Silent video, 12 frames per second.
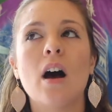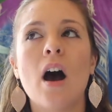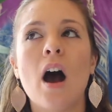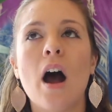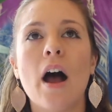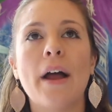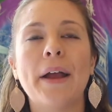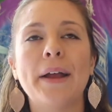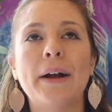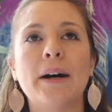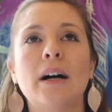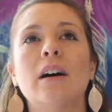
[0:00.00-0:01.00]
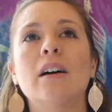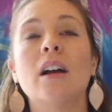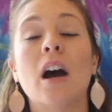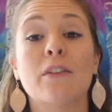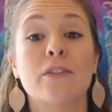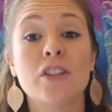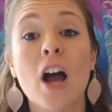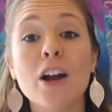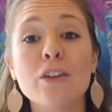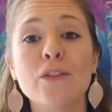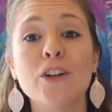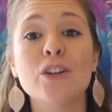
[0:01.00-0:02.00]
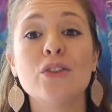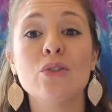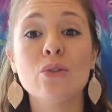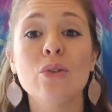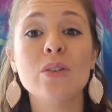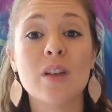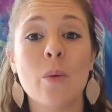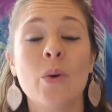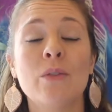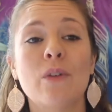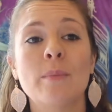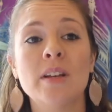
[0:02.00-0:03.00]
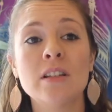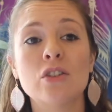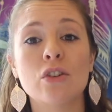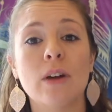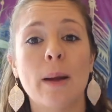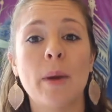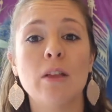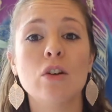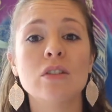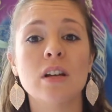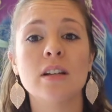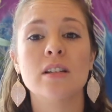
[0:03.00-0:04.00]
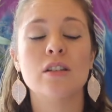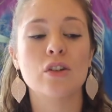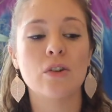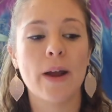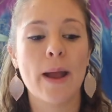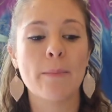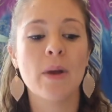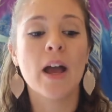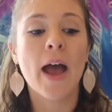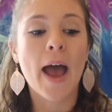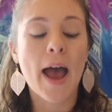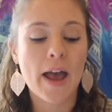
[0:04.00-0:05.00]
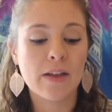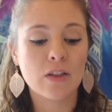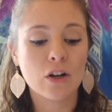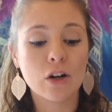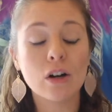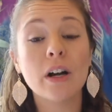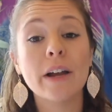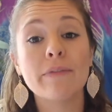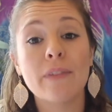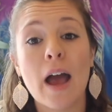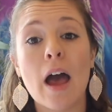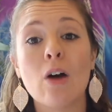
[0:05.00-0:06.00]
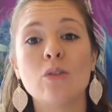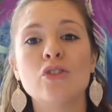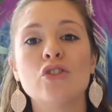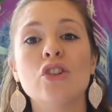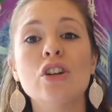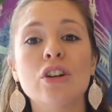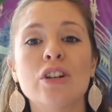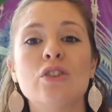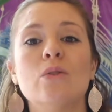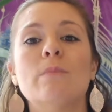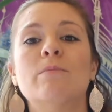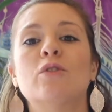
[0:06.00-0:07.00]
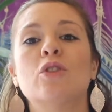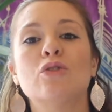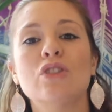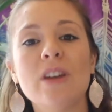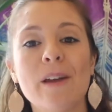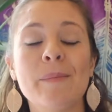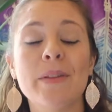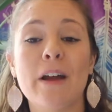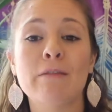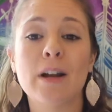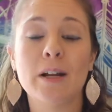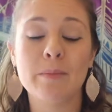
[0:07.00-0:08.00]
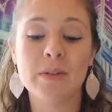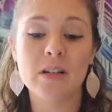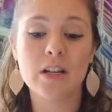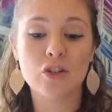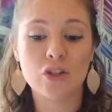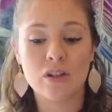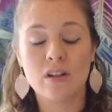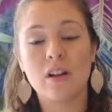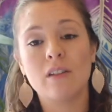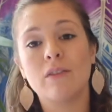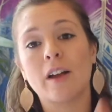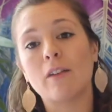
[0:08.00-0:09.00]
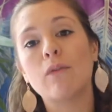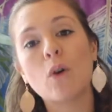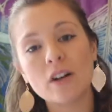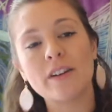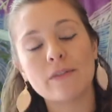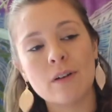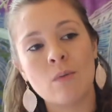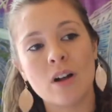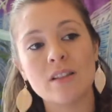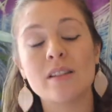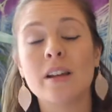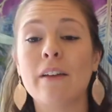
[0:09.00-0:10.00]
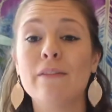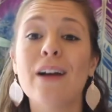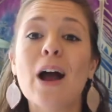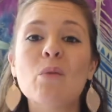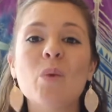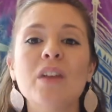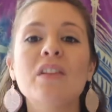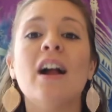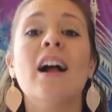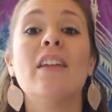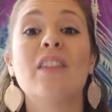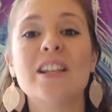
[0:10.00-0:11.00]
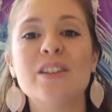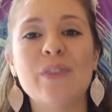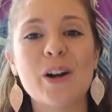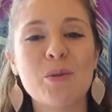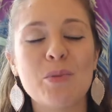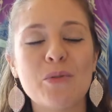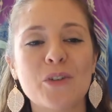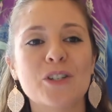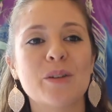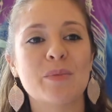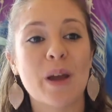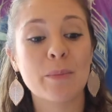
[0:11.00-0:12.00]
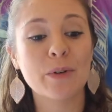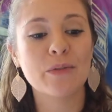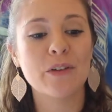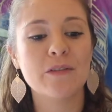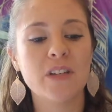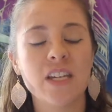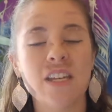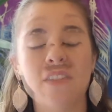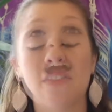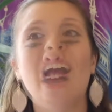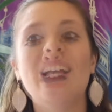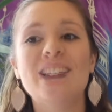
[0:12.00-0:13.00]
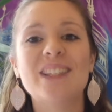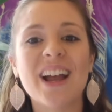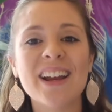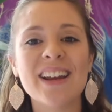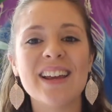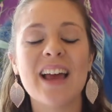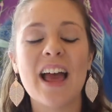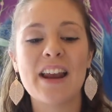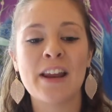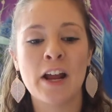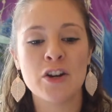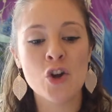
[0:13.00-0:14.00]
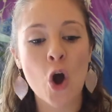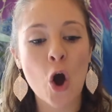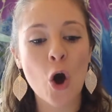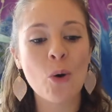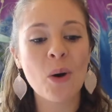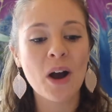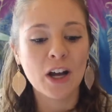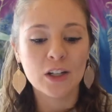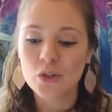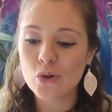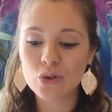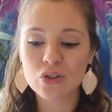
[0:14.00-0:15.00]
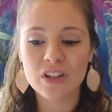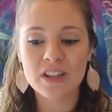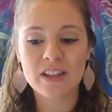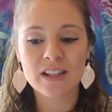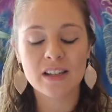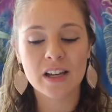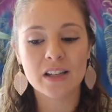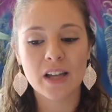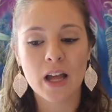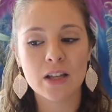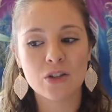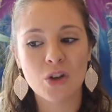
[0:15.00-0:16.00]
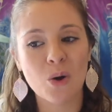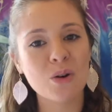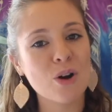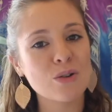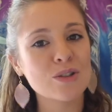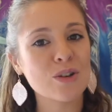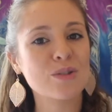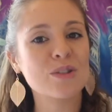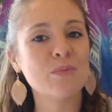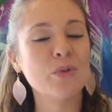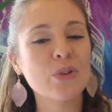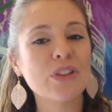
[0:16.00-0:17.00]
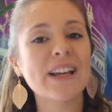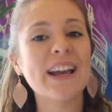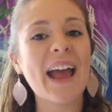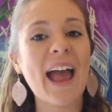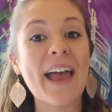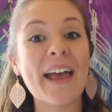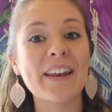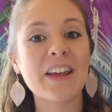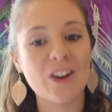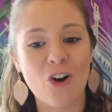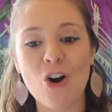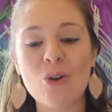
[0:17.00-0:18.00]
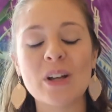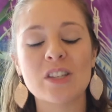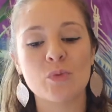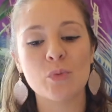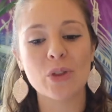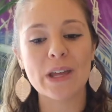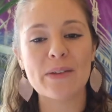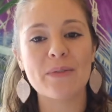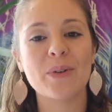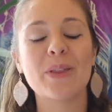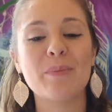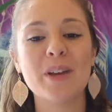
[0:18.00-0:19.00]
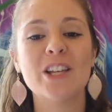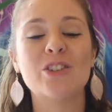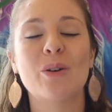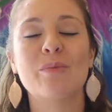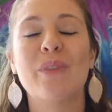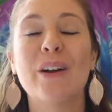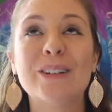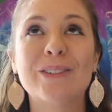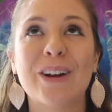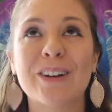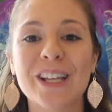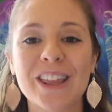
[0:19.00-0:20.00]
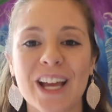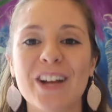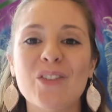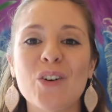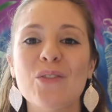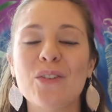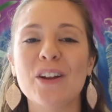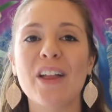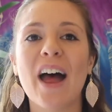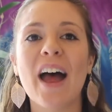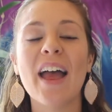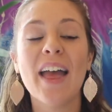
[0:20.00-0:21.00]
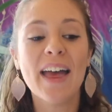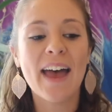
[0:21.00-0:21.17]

I got a photographer through someone from Instagram. I looked on Instagram, and the girl I found, she couldn't do it, so she gave me that recommendation, like 4 different ones, and I found one that's available for September 15th. Excited, and I know usually things like that don't go so smoothly, and it all went smoothly with me, so I'm very, very thankful for that.